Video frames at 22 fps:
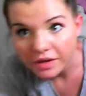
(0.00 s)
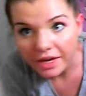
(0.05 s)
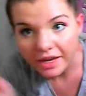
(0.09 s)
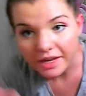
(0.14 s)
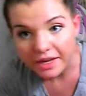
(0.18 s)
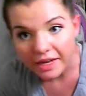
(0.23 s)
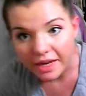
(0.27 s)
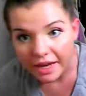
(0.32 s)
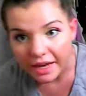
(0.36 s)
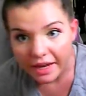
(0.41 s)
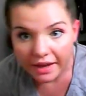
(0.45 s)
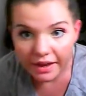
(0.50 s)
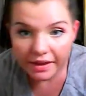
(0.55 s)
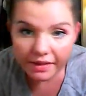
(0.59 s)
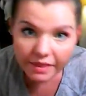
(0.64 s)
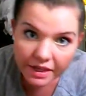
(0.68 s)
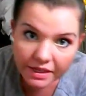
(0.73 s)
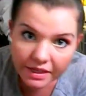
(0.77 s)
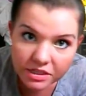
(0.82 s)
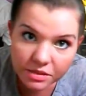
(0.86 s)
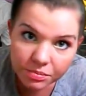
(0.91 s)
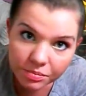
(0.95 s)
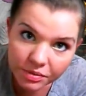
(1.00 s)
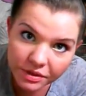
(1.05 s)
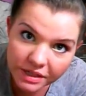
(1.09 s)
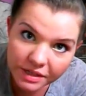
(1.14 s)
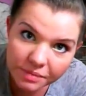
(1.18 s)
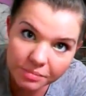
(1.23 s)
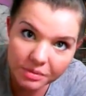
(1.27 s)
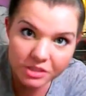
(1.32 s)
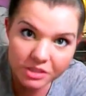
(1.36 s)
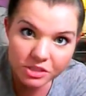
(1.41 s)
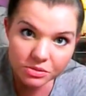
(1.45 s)
okay and that's
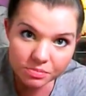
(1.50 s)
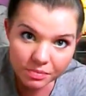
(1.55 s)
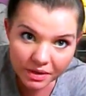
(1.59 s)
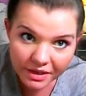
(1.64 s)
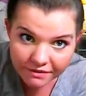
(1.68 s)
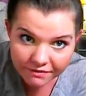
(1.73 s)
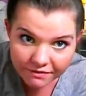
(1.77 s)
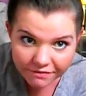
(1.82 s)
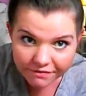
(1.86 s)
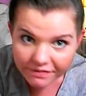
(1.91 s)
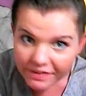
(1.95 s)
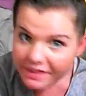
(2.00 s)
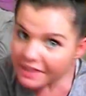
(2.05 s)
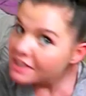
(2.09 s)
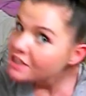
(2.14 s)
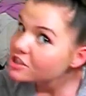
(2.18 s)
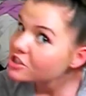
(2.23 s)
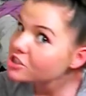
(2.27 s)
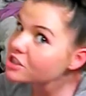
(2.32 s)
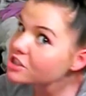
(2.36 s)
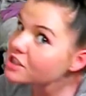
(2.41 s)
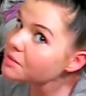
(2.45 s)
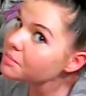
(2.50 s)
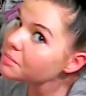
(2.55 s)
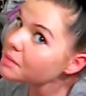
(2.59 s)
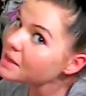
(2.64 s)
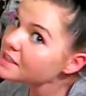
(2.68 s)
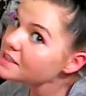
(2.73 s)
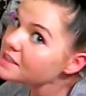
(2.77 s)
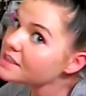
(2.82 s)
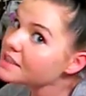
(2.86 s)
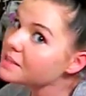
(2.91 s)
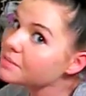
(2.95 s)
pretty much my finishing
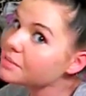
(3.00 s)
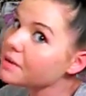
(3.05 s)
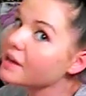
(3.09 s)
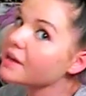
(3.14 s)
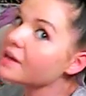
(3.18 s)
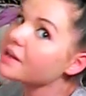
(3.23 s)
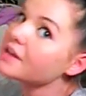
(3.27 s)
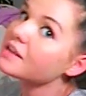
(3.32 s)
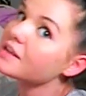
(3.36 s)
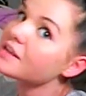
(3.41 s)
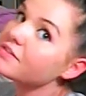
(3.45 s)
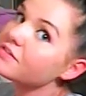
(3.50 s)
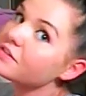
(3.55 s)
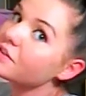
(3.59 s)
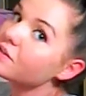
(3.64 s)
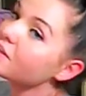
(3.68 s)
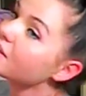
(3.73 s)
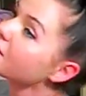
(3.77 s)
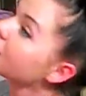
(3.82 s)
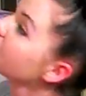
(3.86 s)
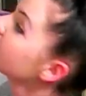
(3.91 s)
messy bun if you